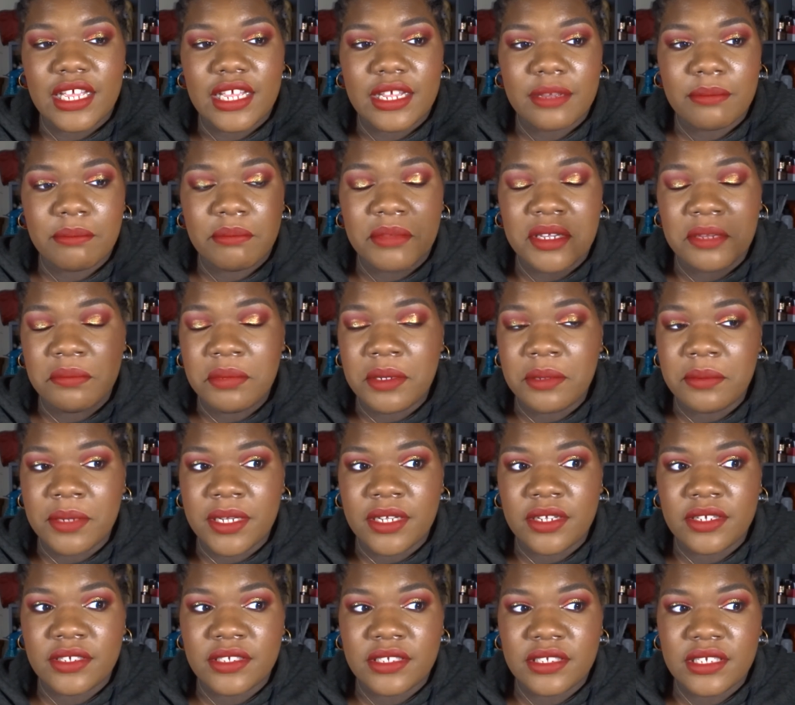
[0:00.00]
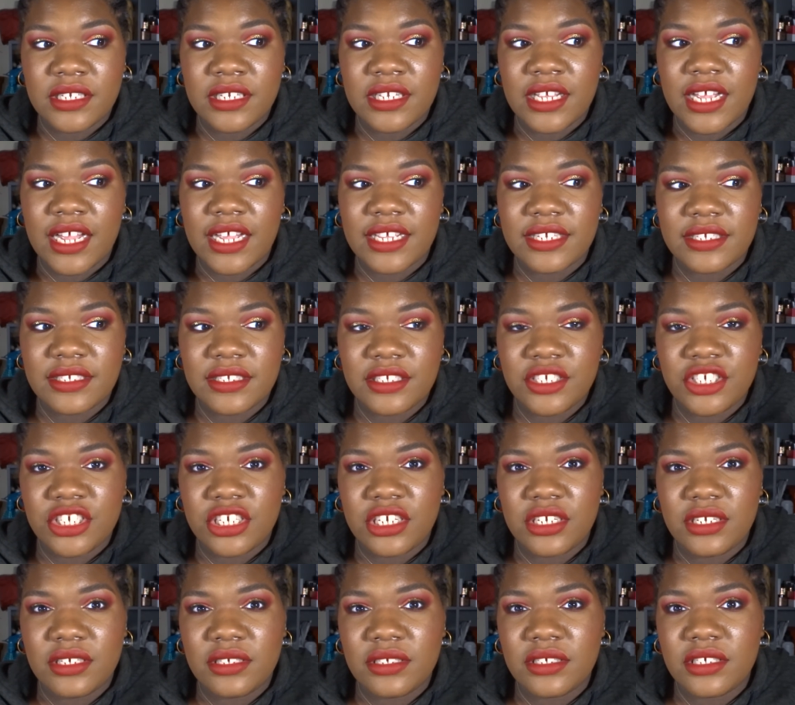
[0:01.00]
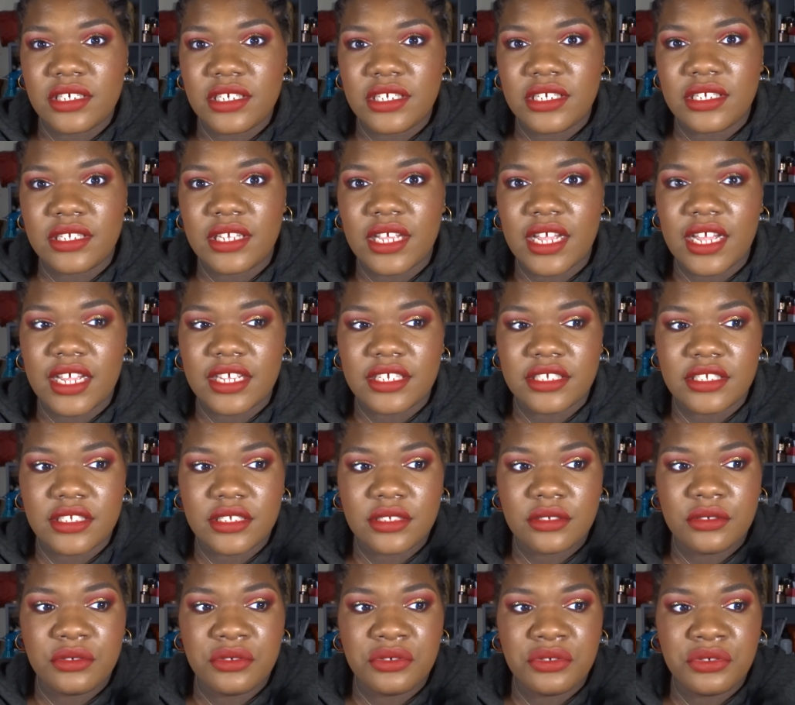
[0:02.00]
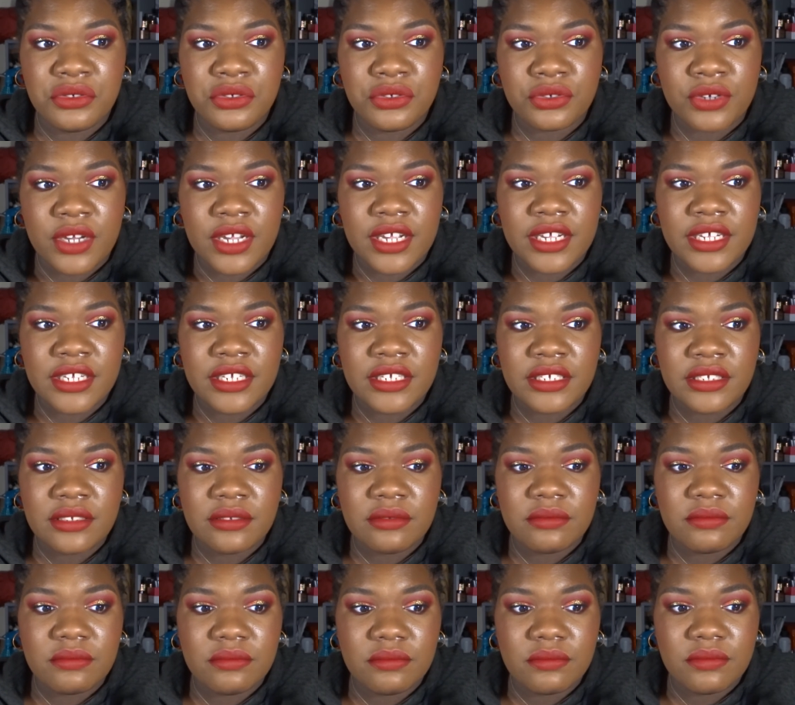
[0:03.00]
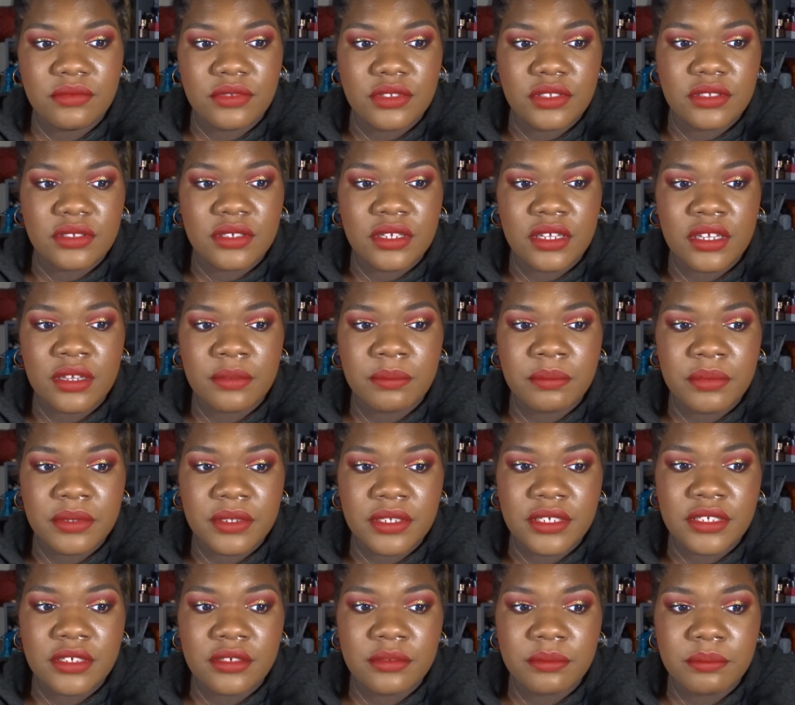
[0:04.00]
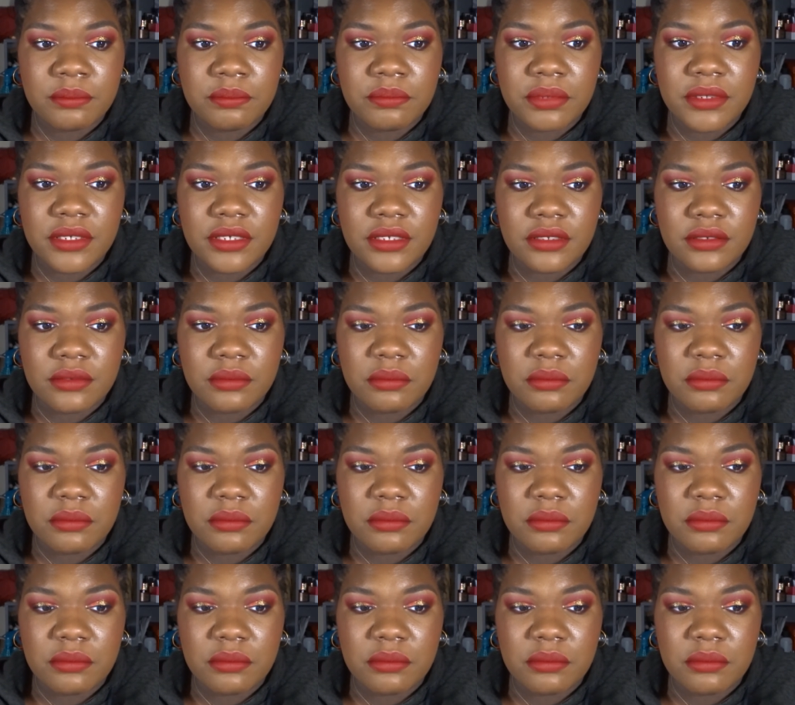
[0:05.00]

Maybe because it has changed, it has dried up a little bit,